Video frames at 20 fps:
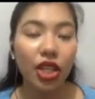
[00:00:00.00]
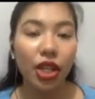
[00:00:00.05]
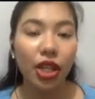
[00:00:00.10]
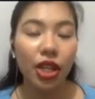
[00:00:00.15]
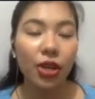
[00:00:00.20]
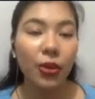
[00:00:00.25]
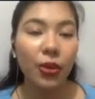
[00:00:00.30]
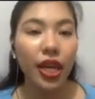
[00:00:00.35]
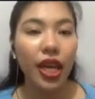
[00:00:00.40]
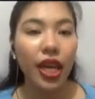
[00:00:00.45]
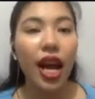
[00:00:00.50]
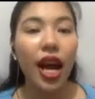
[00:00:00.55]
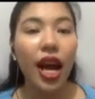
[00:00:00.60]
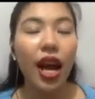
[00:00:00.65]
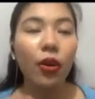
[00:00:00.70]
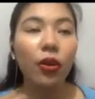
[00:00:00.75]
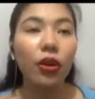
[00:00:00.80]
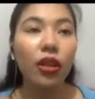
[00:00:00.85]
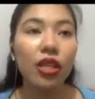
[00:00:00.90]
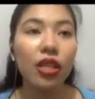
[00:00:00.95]
Or okay,
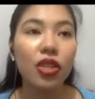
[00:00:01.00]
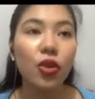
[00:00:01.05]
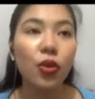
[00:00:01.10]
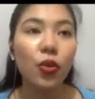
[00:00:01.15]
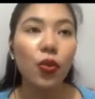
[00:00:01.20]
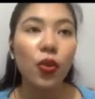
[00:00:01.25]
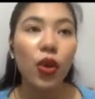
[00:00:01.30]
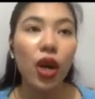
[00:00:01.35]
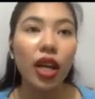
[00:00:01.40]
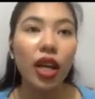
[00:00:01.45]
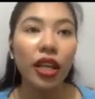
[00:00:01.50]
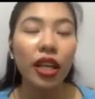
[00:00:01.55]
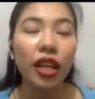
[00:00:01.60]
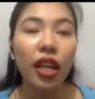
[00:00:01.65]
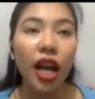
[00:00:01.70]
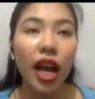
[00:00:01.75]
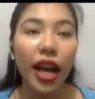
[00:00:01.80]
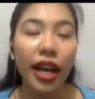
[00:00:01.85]
how does one